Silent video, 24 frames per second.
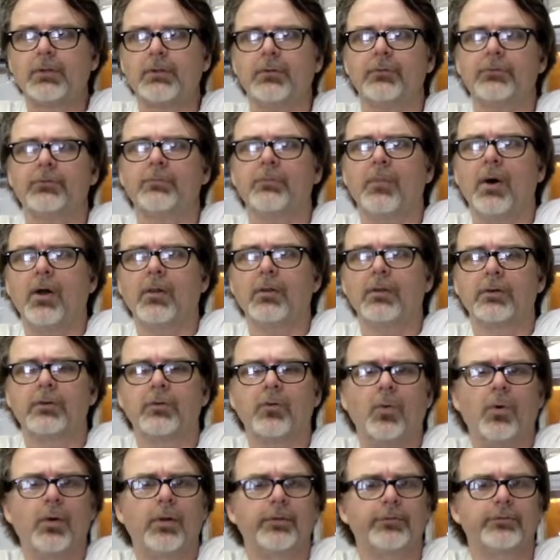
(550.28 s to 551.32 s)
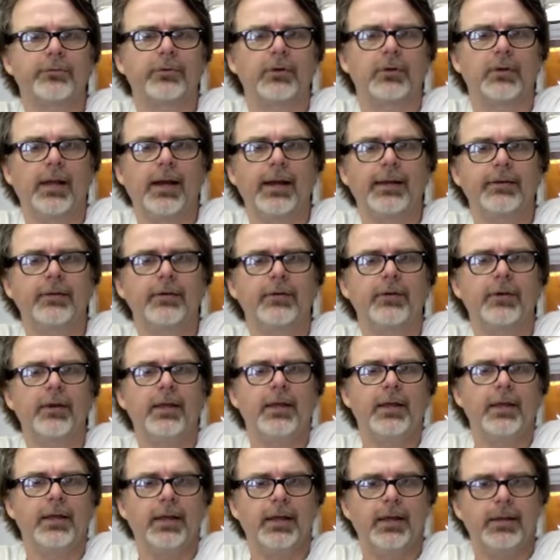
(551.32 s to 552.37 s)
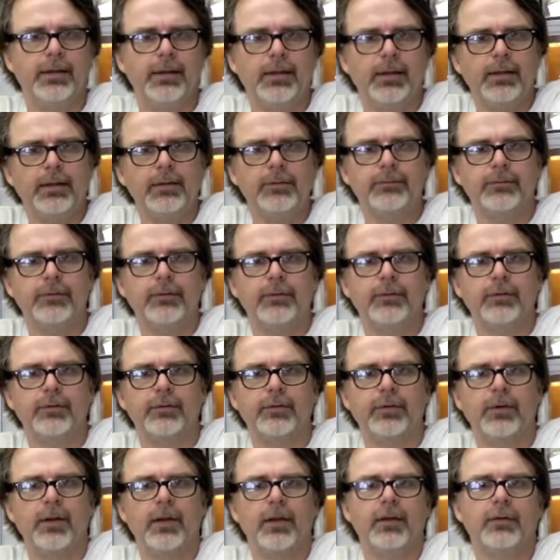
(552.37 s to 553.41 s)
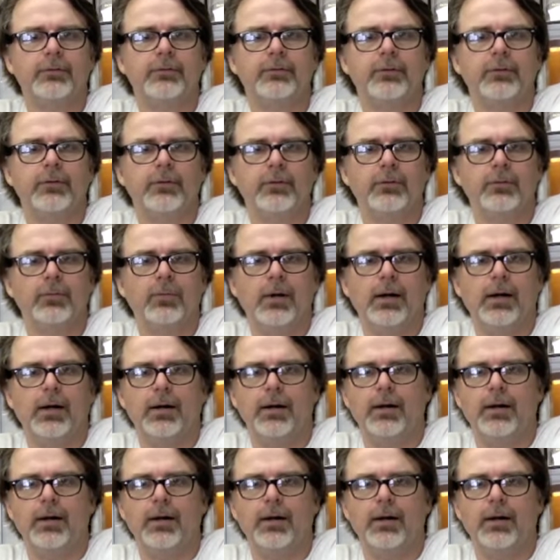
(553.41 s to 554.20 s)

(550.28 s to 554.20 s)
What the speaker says: Smaller coils are lighter and easier to